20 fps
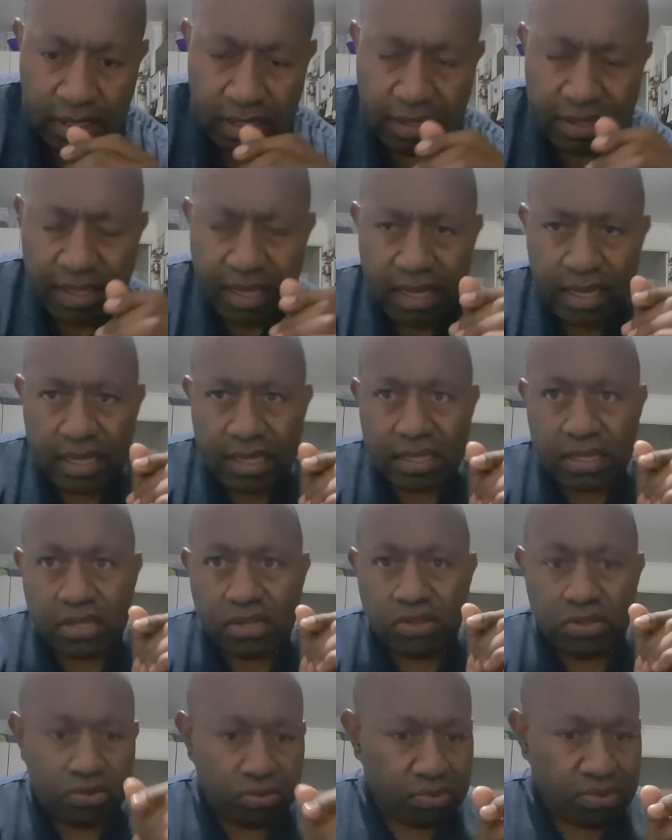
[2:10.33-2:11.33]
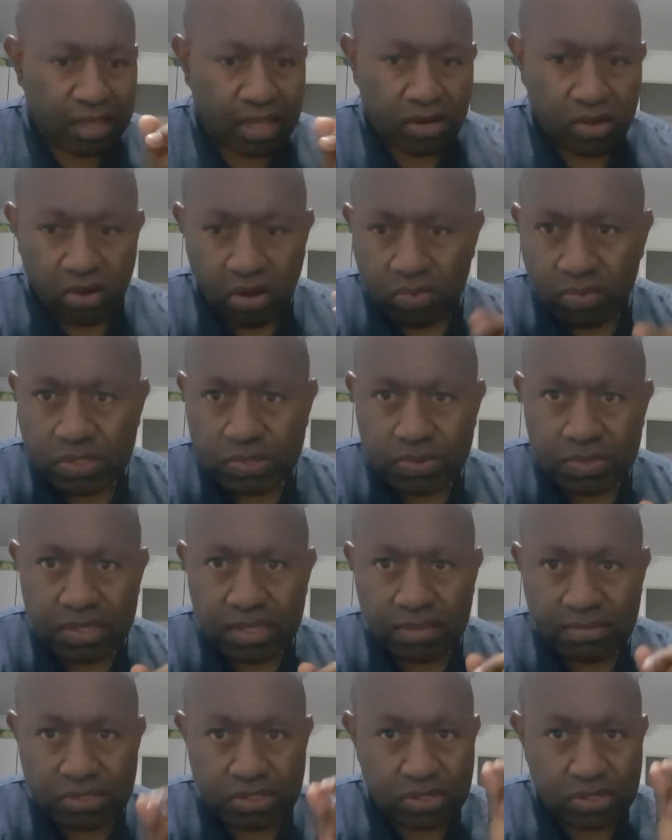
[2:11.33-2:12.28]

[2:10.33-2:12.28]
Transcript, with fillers: They knew that God was with them,